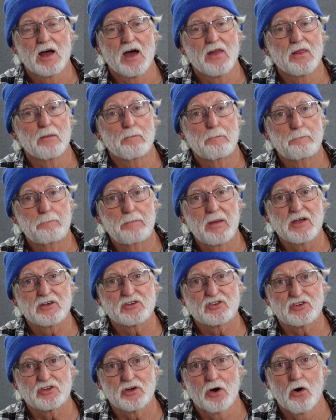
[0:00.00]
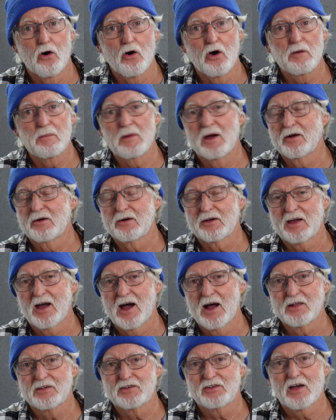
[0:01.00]
And the best time, and I
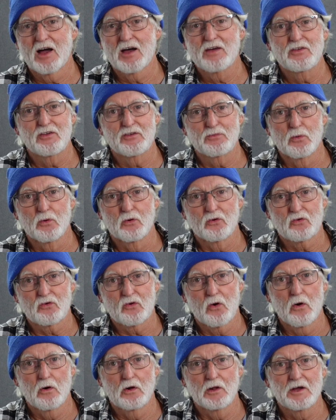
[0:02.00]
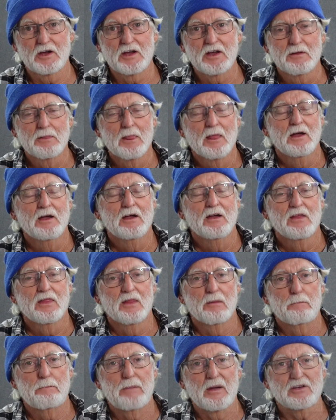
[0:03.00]
can't say this more strongly,
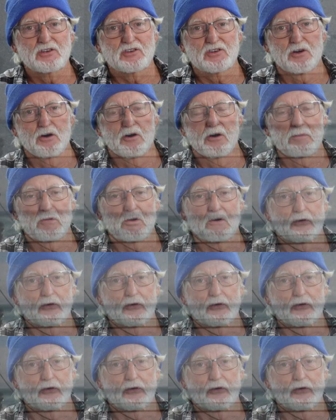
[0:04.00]
the best time to